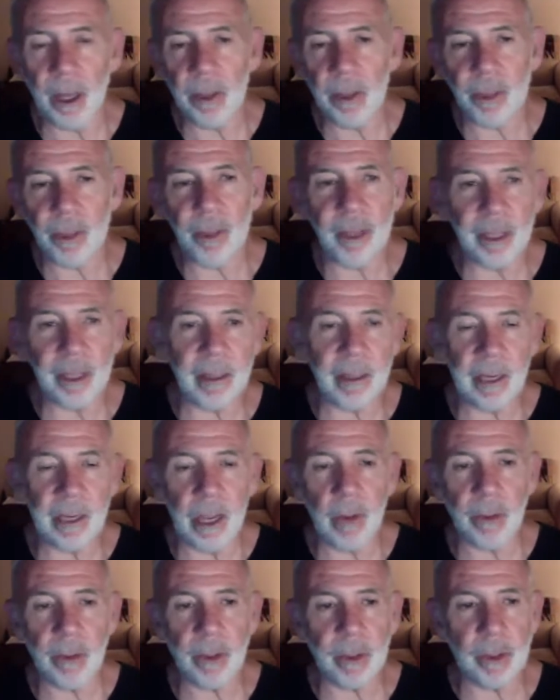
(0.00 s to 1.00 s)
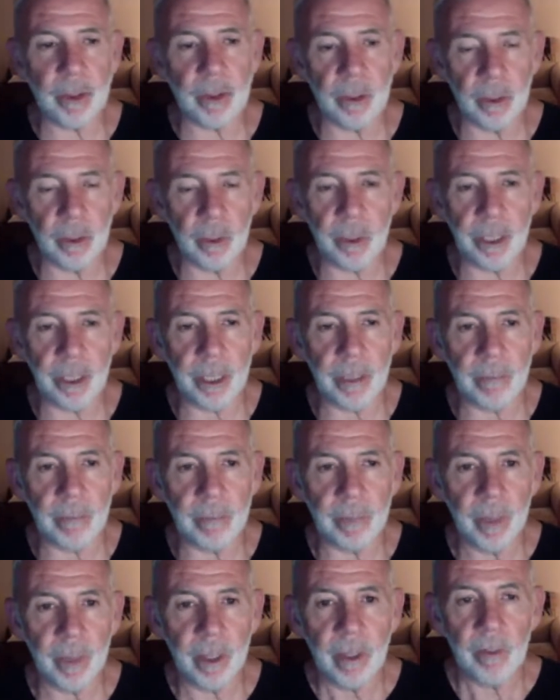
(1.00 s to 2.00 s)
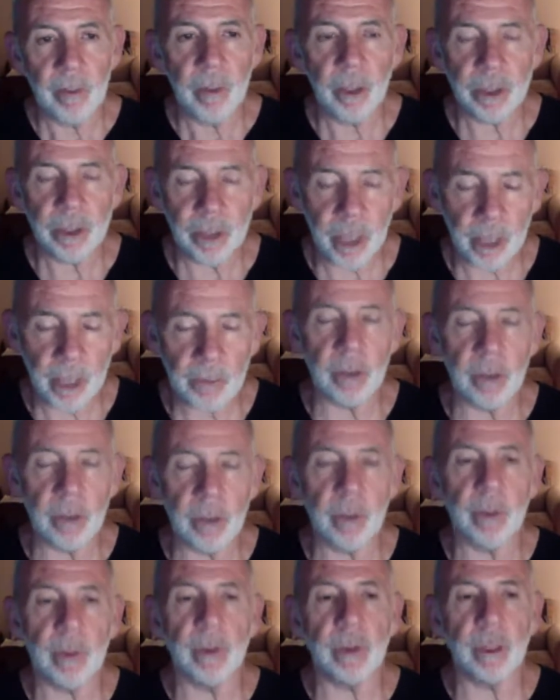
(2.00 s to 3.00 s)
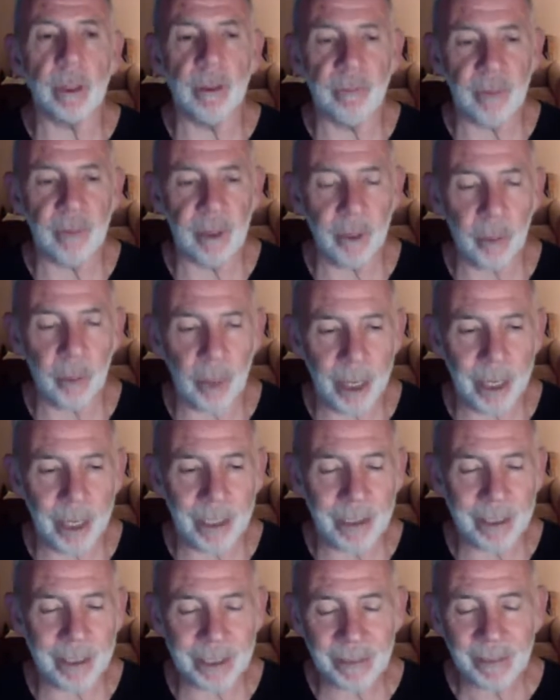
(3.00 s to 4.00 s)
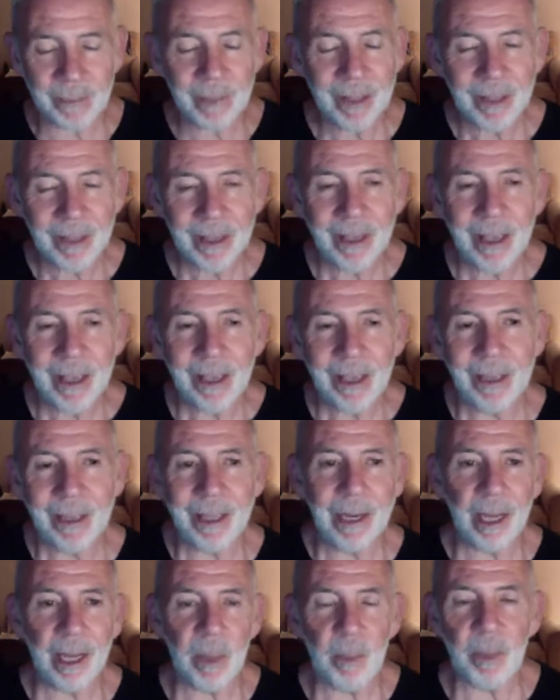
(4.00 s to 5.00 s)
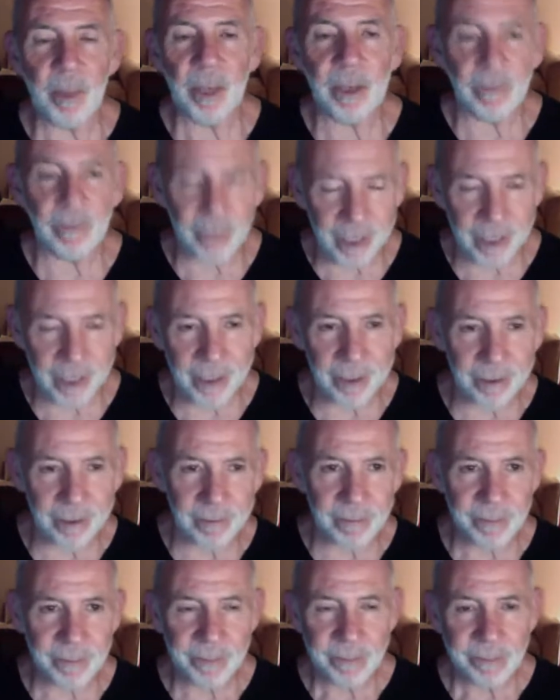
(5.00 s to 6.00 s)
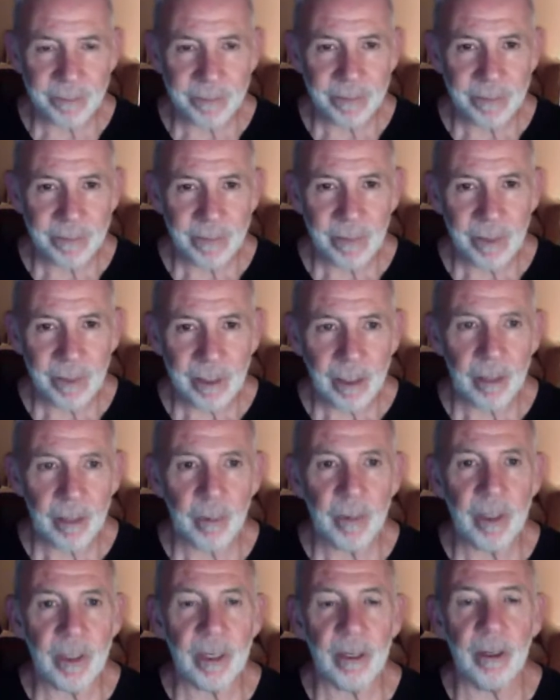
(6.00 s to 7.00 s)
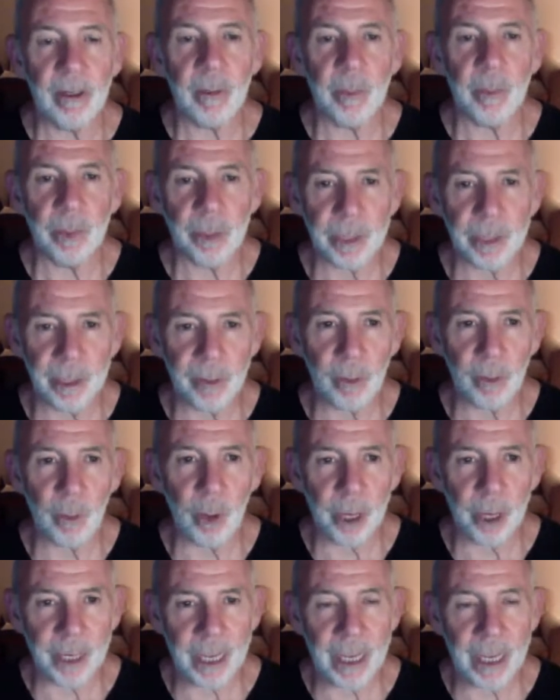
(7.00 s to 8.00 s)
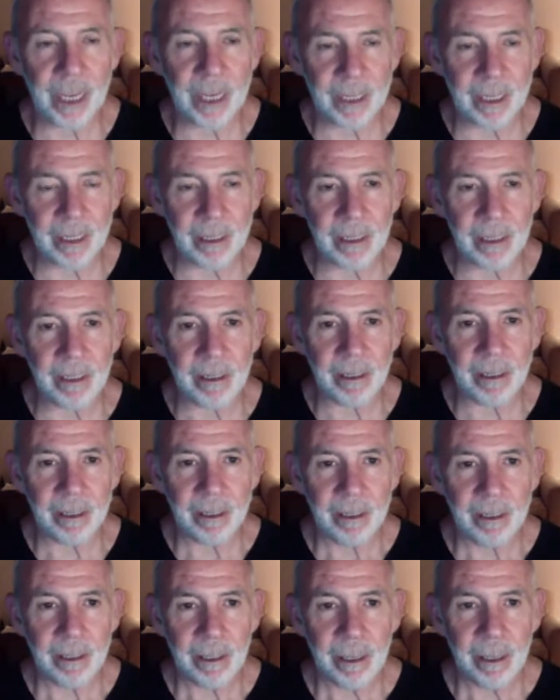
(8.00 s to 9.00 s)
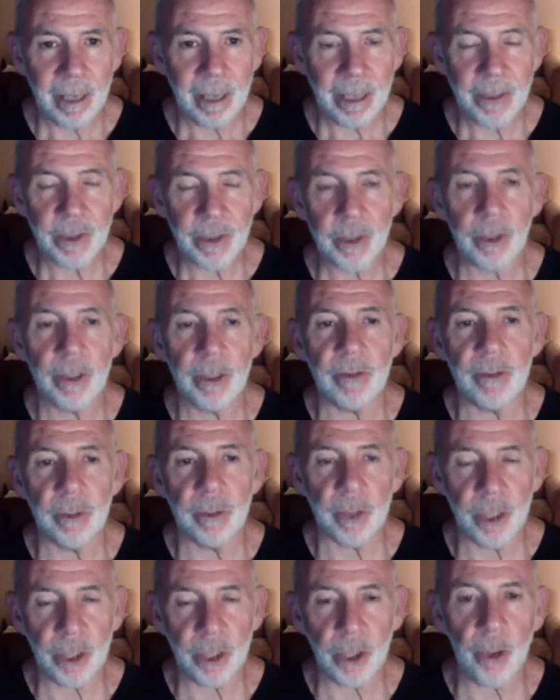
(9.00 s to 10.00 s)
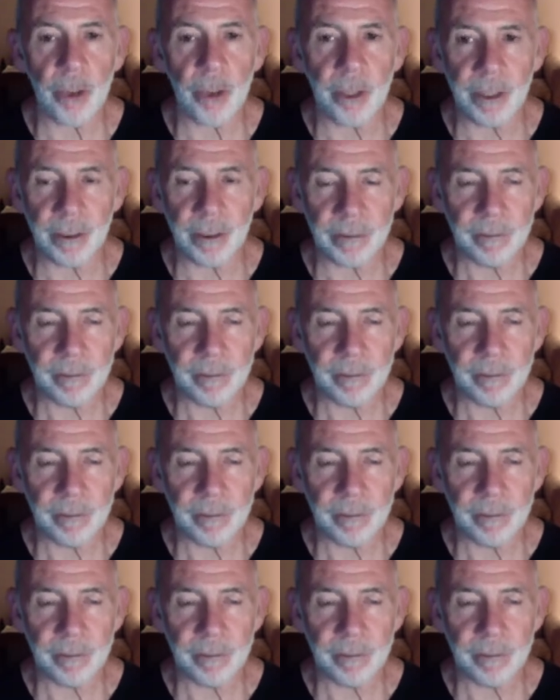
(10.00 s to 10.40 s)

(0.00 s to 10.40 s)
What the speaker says: thing that I was doing, because all I was doing was lifting weights. And then I pivoted, did a complete 180, and started doing yoga.